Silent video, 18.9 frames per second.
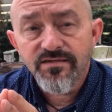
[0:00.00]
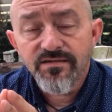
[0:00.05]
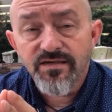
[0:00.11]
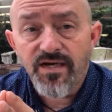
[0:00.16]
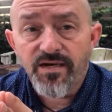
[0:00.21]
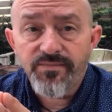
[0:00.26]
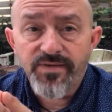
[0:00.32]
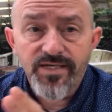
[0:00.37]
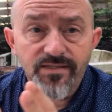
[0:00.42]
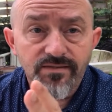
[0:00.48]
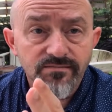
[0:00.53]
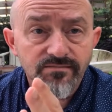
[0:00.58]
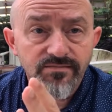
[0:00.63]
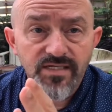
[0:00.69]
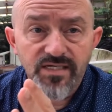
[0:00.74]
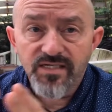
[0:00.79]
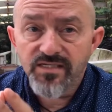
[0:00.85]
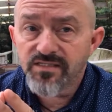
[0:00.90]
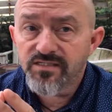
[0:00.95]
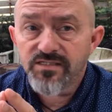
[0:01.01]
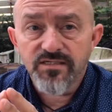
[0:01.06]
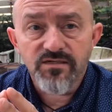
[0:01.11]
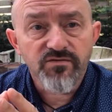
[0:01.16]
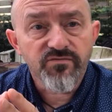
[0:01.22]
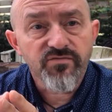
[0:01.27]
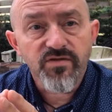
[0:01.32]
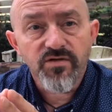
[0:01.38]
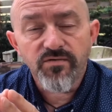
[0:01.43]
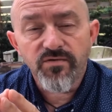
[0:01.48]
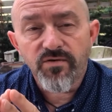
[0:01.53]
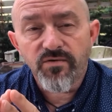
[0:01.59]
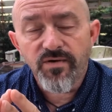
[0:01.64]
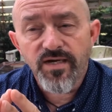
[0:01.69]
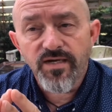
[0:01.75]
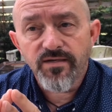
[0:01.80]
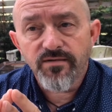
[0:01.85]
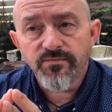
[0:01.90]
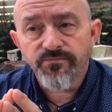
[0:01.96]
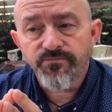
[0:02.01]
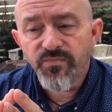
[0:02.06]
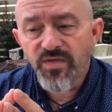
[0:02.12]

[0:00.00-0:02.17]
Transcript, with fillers: I mean, it's still floating around.